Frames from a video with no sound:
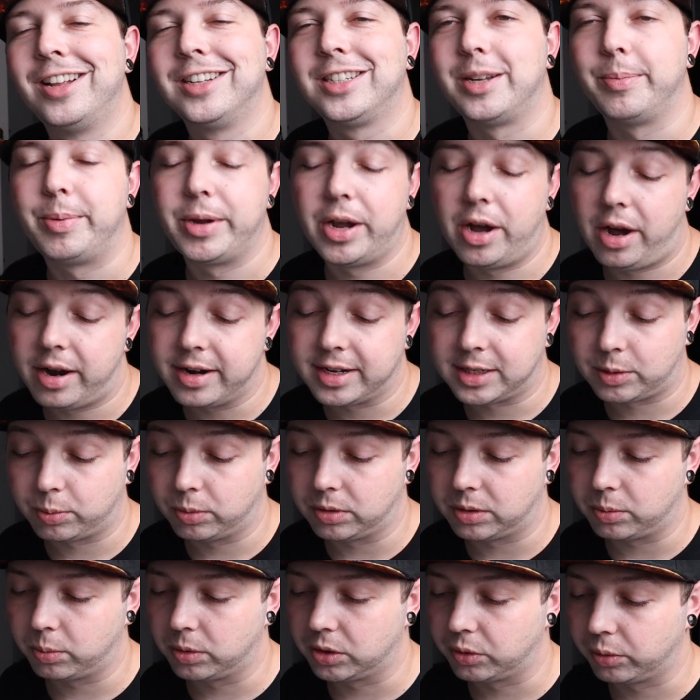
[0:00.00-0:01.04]
to be honest,
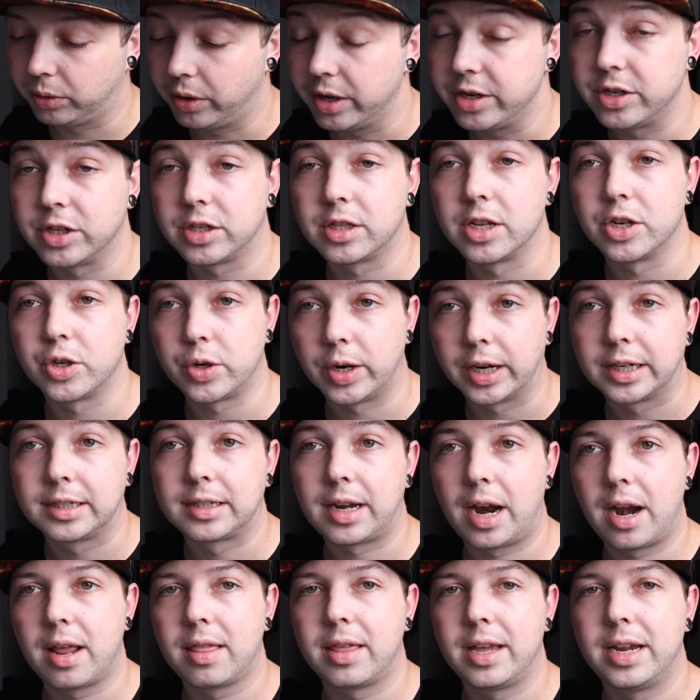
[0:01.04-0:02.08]
was really just the trick
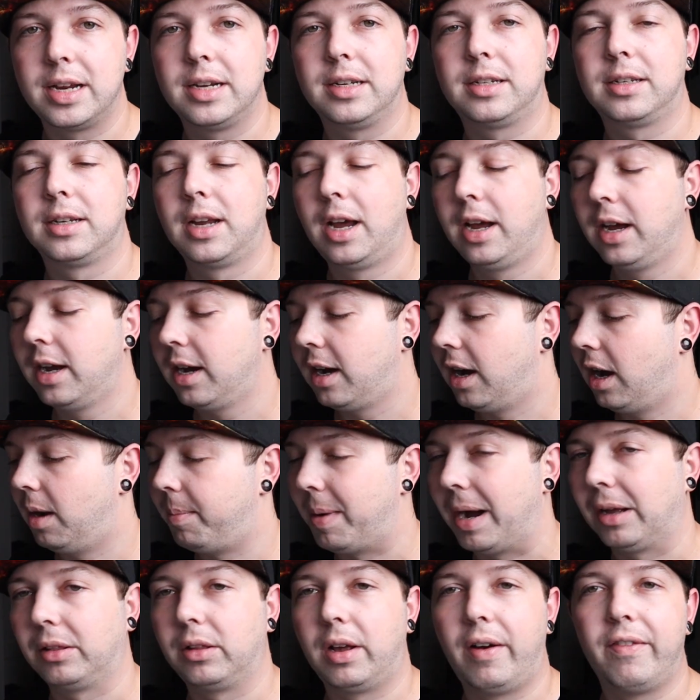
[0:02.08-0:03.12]
side of things.
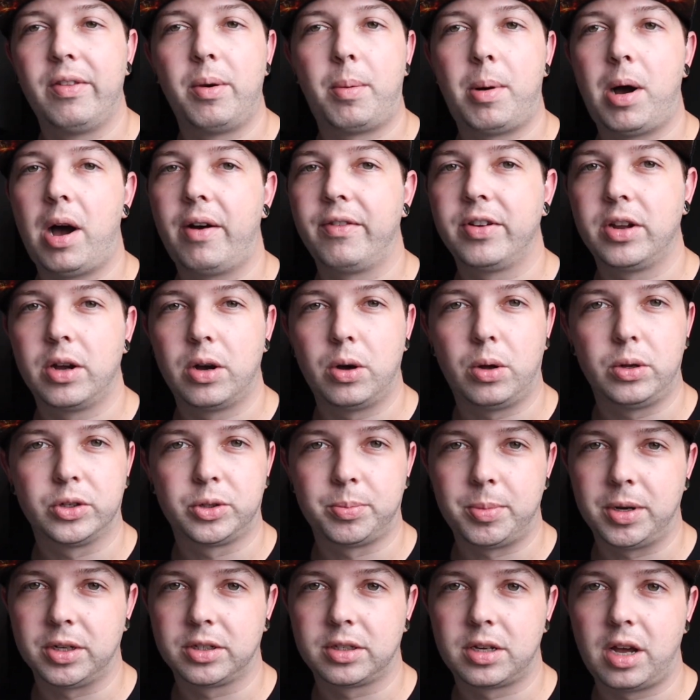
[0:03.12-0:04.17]
I love the Mojave
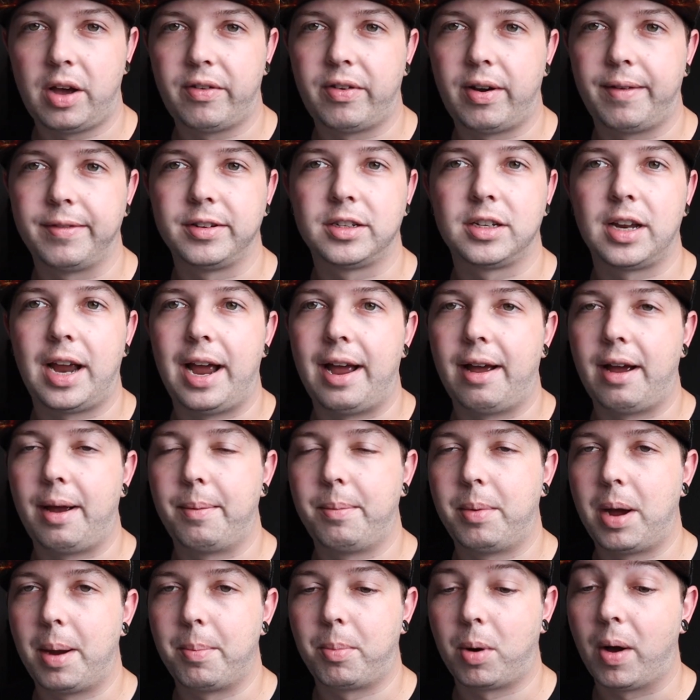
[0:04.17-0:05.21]
ultra male stuff. Obviously,
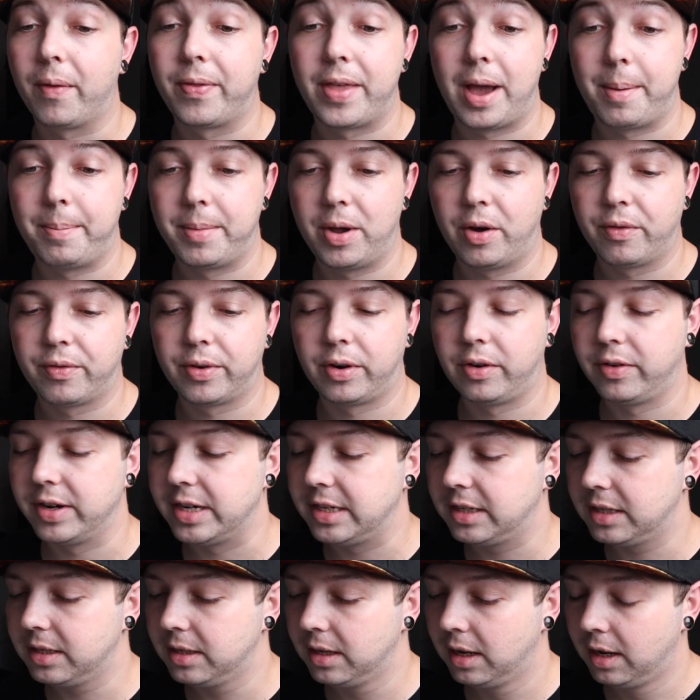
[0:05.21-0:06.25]
I bought that male for a
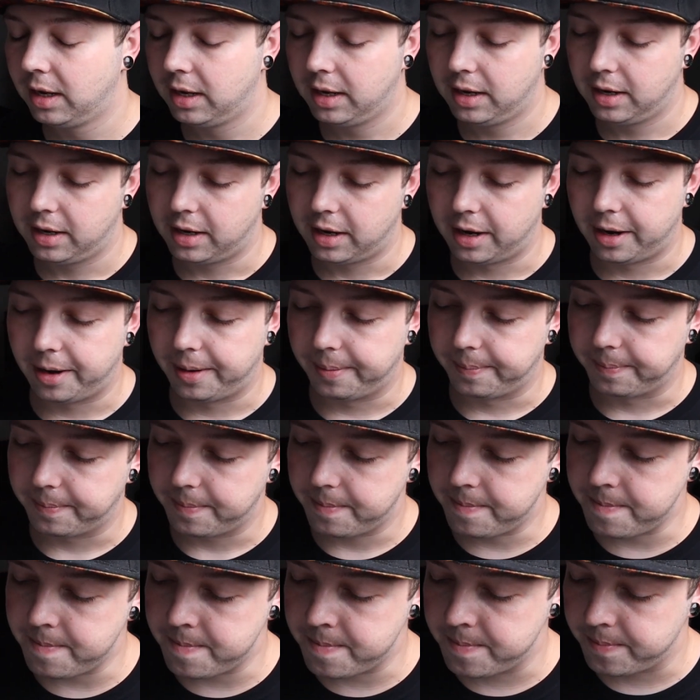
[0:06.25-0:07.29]
reason,
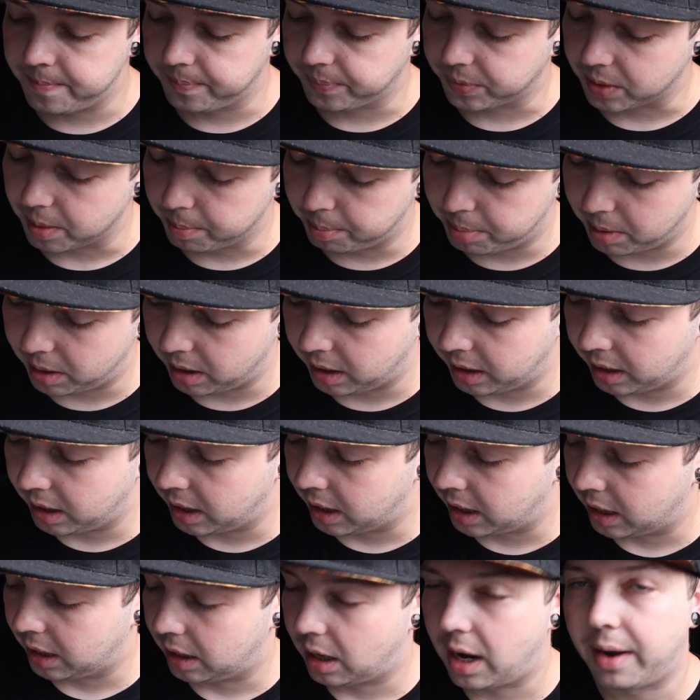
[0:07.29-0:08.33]
but
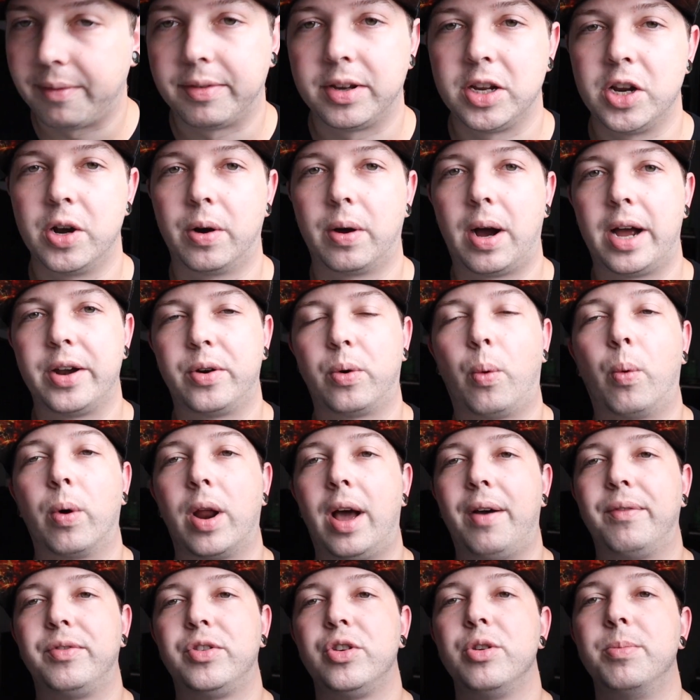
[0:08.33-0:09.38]
I don't
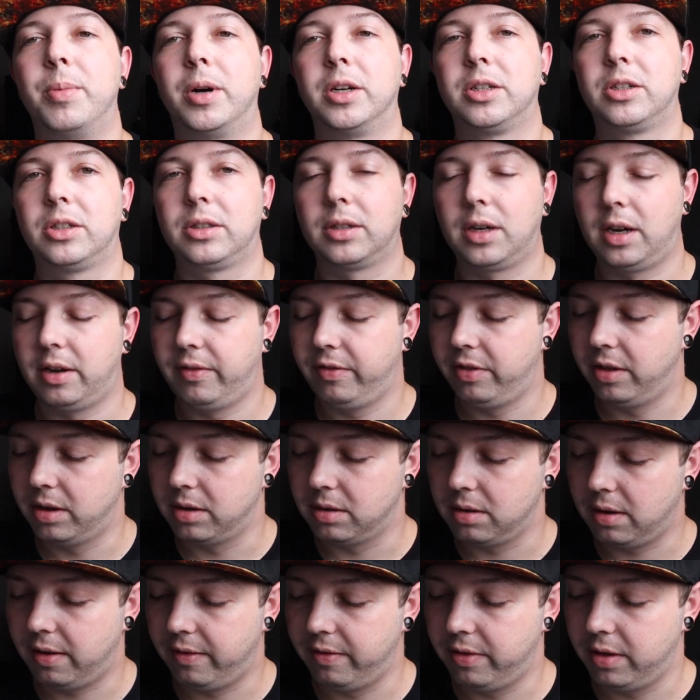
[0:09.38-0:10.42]
want to have too much of
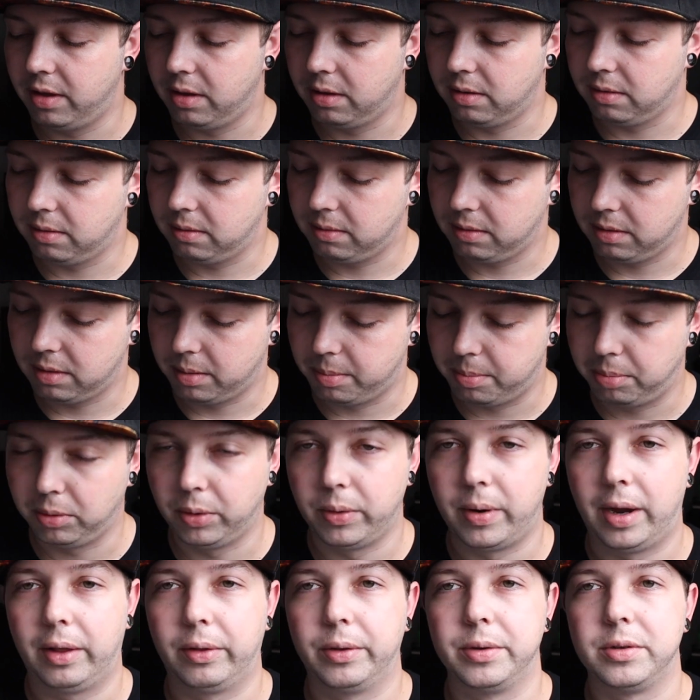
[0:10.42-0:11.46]
the
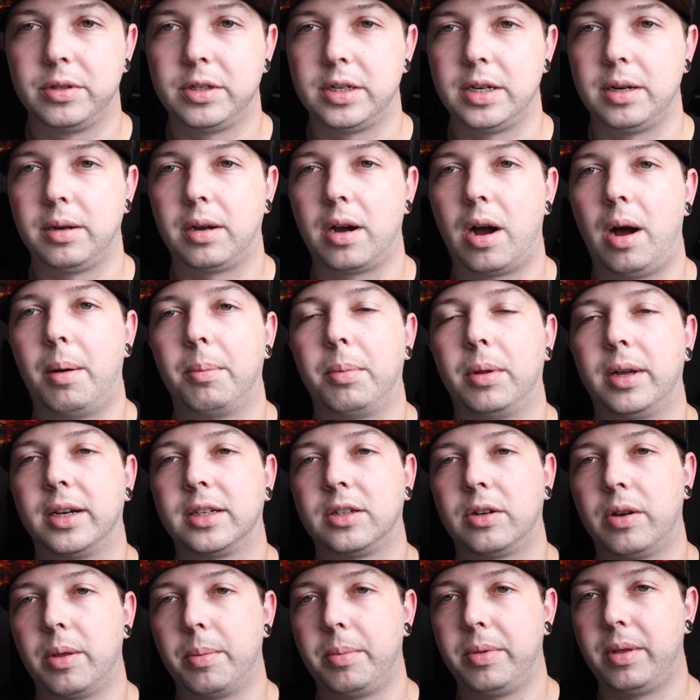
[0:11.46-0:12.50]
Blue Eye Lucy
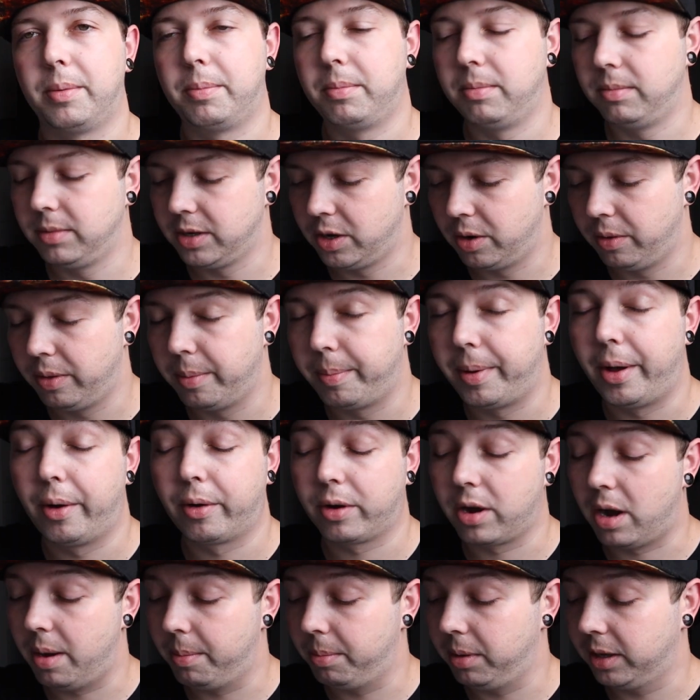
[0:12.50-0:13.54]
complex, or the Bell
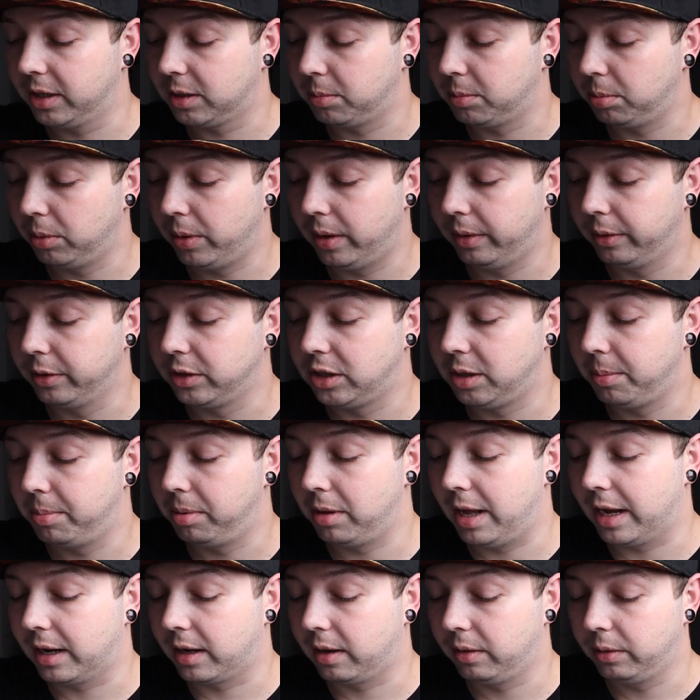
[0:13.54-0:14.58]
complex, Blue Eye Lucy,
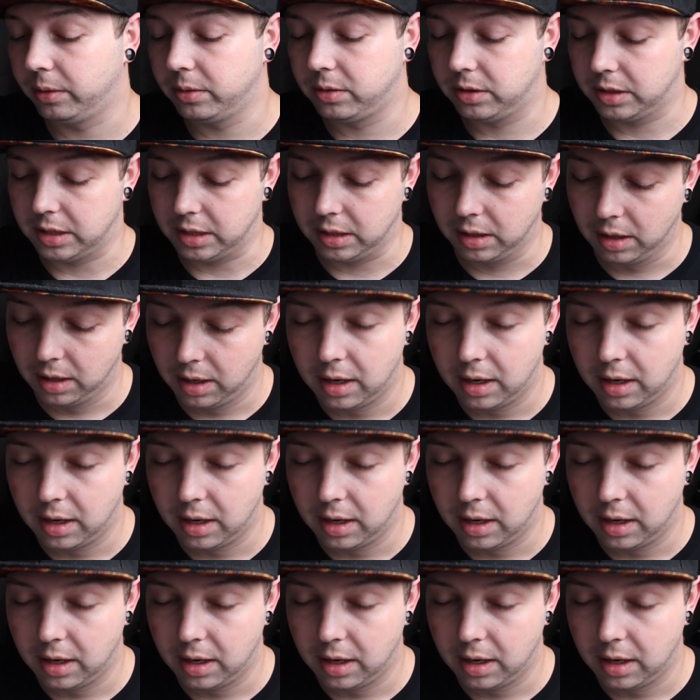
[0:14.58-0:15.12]
Black Eye Lucy